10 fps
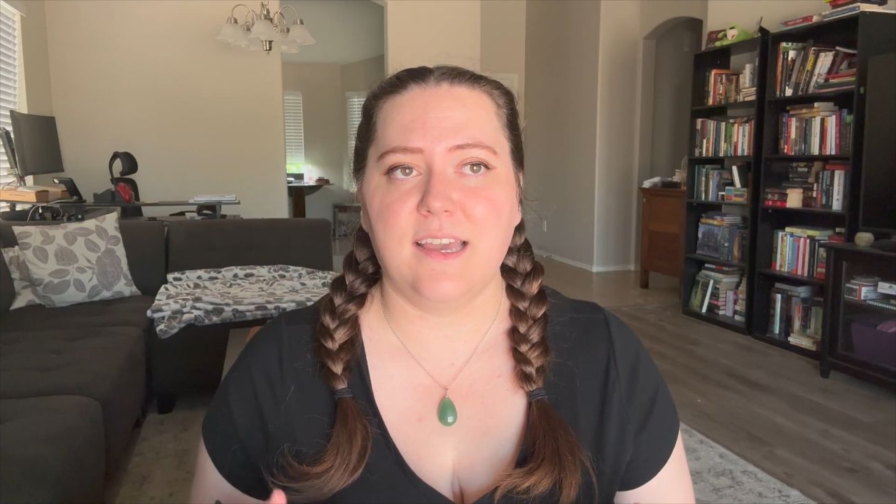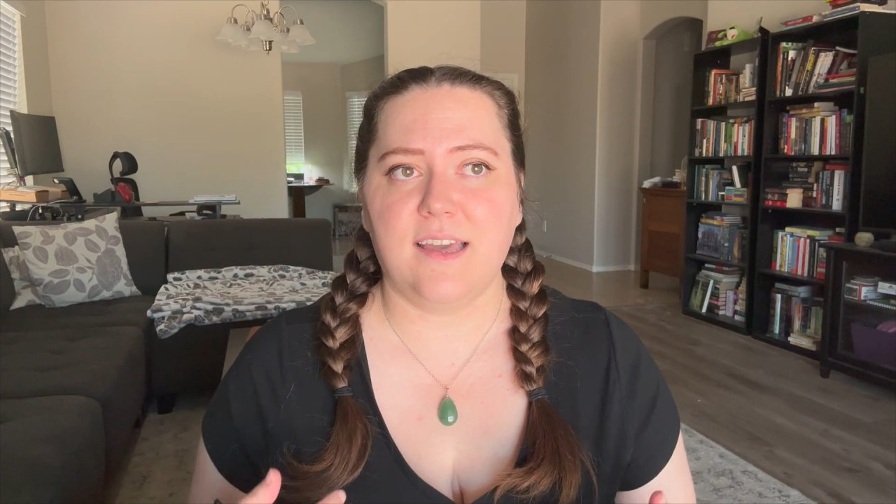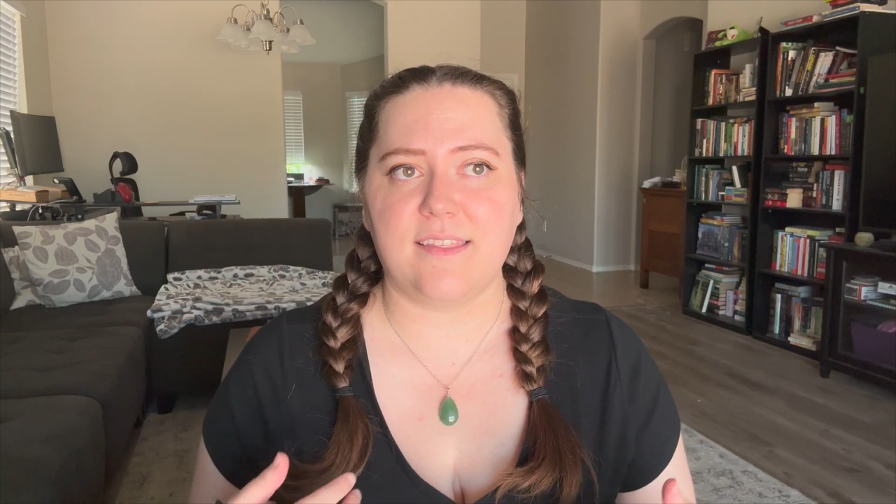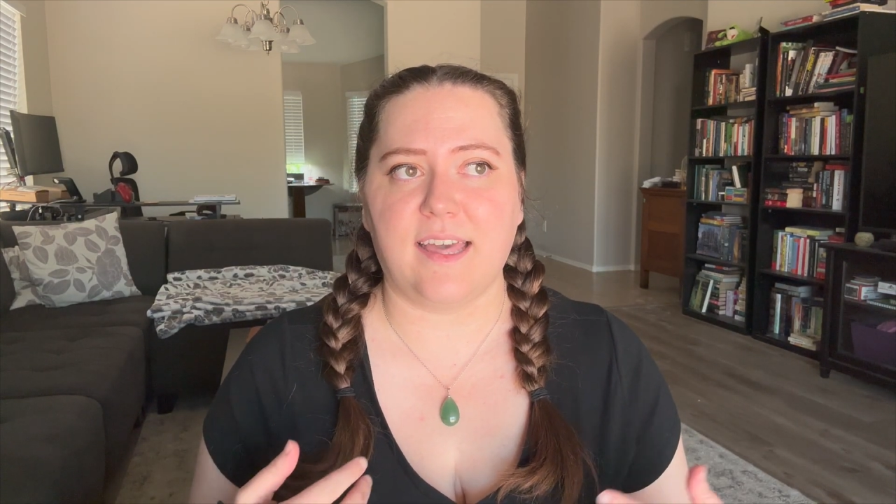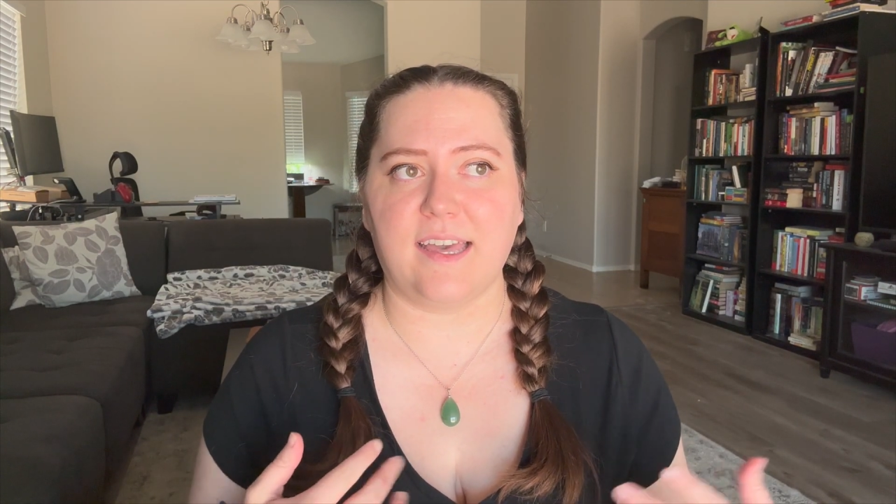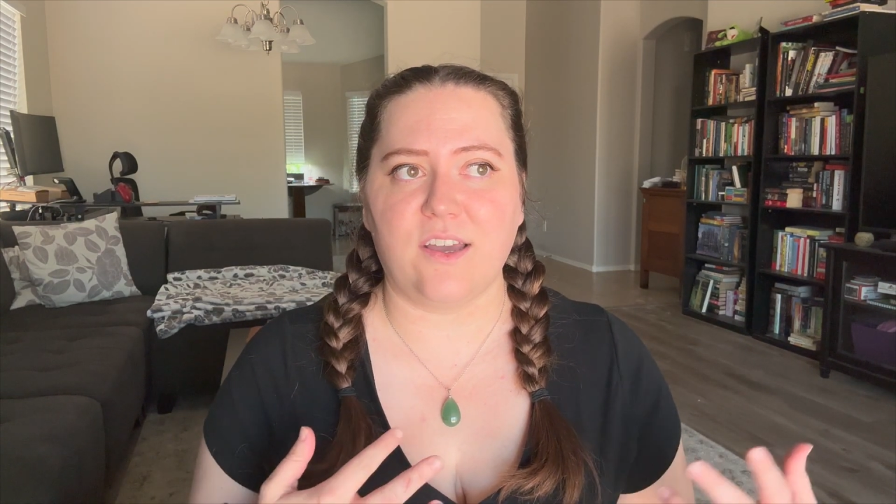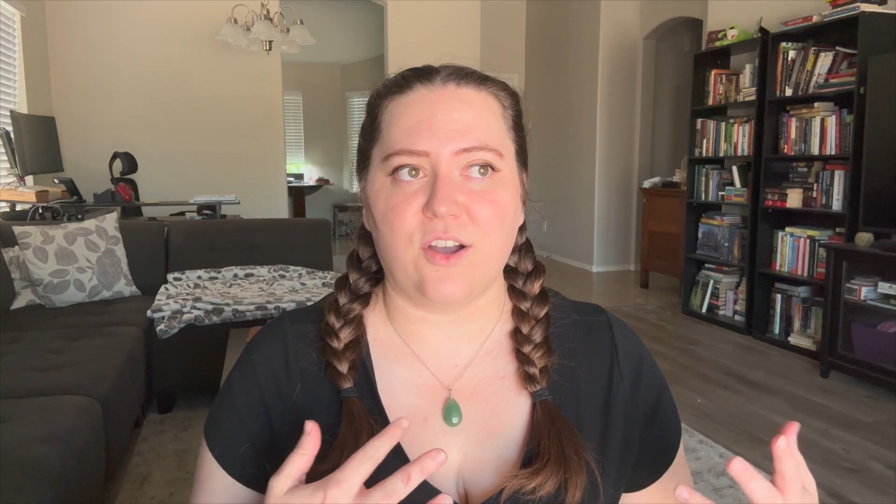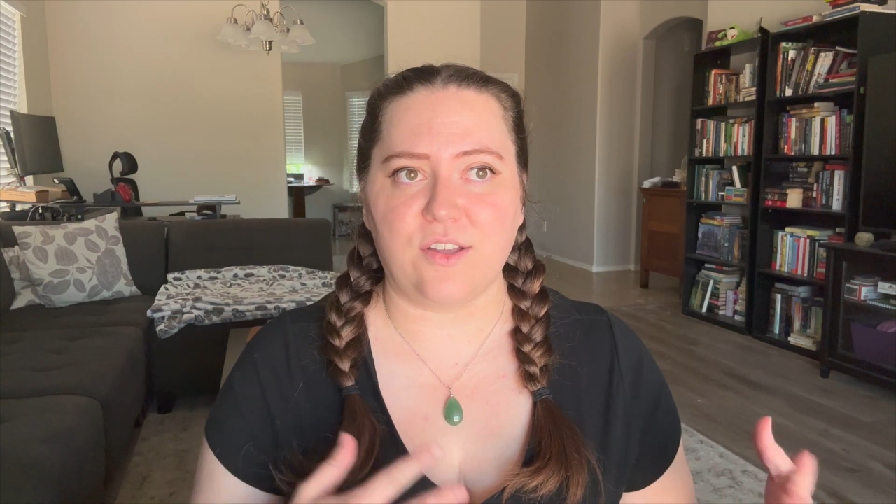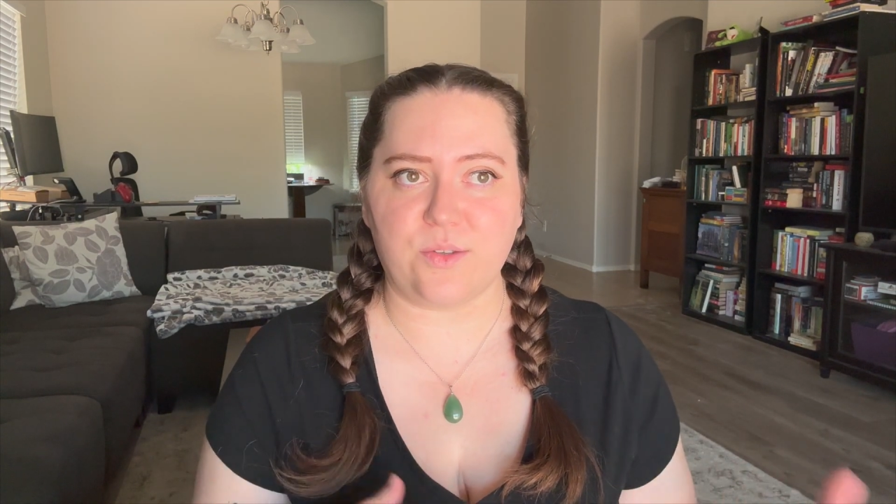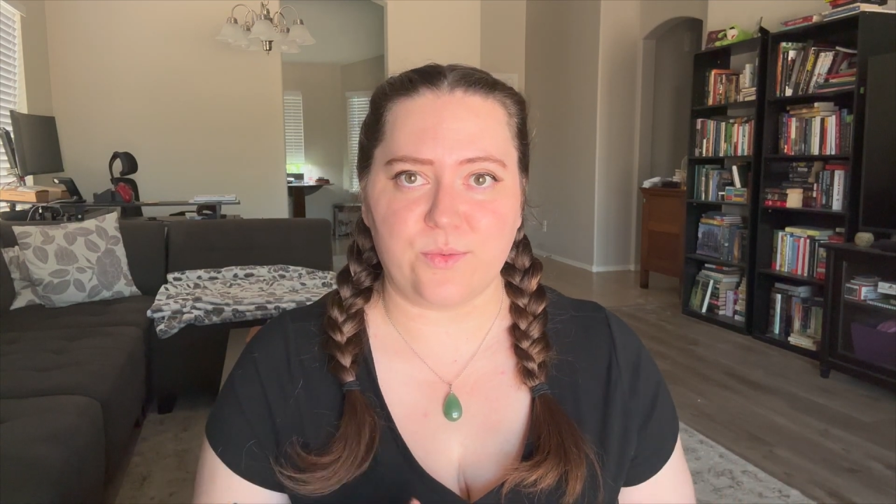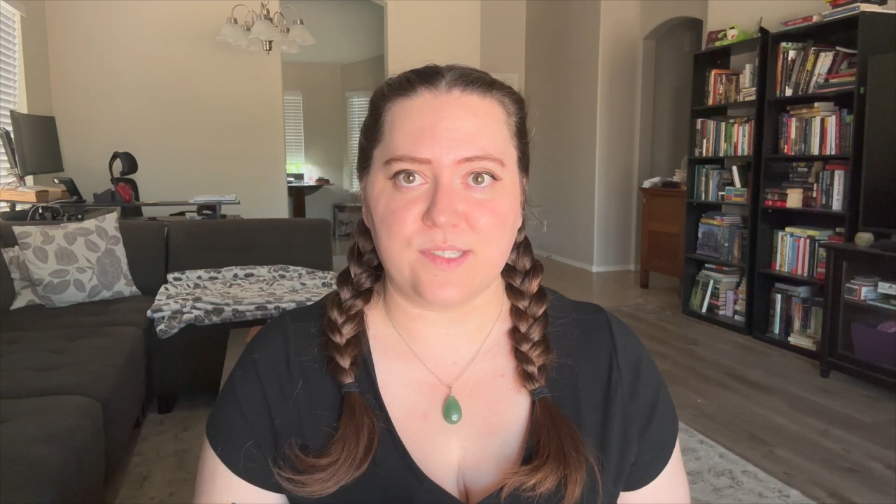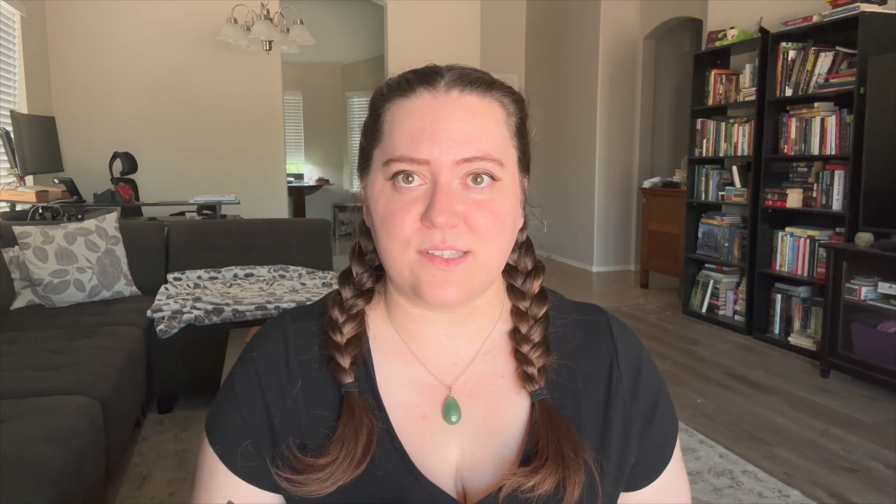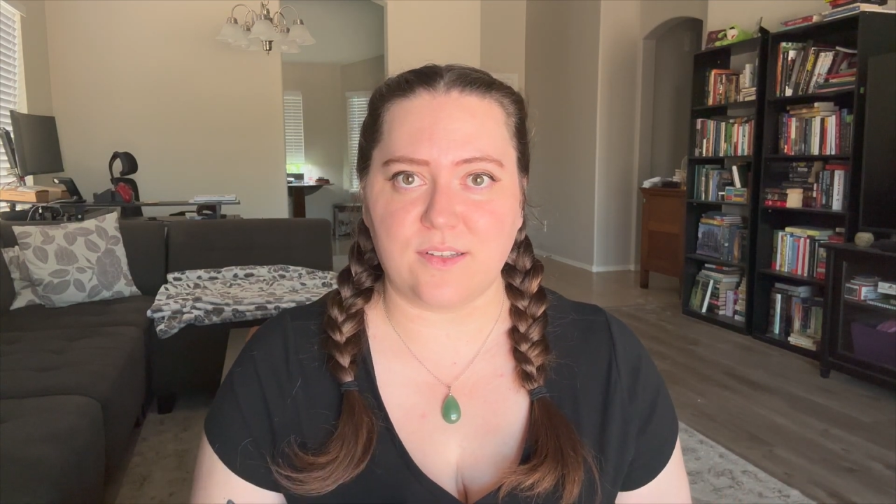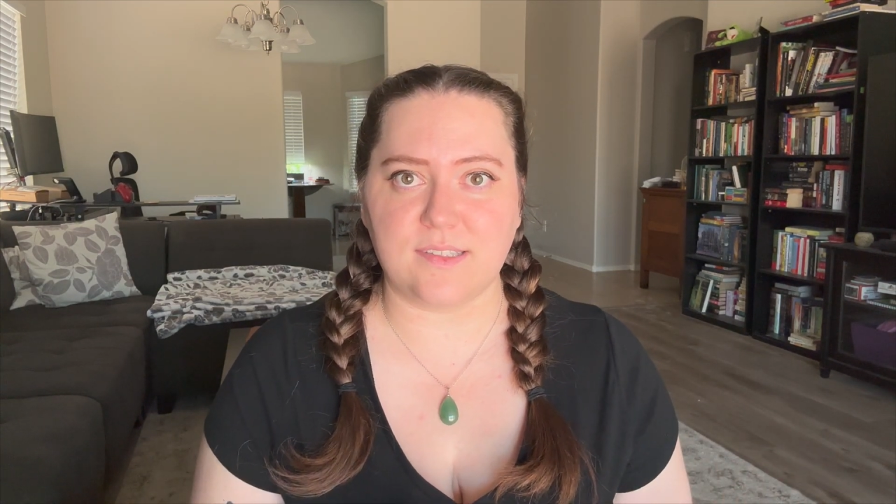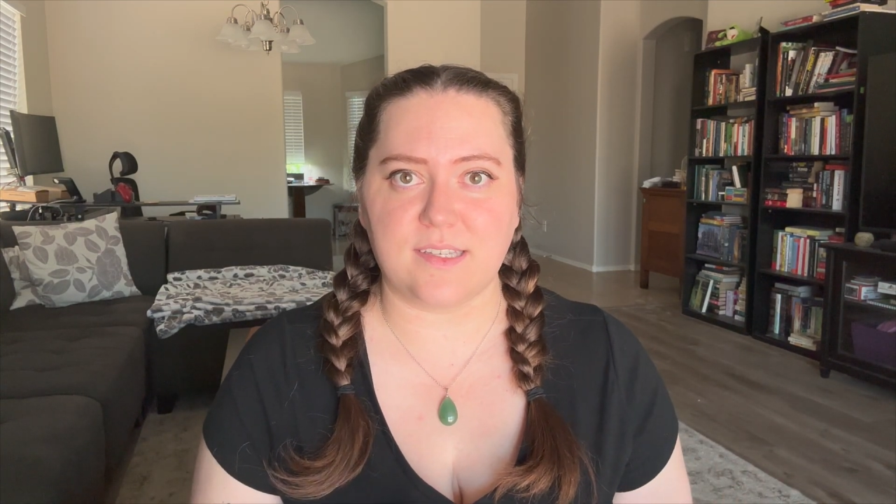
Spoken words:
that are the result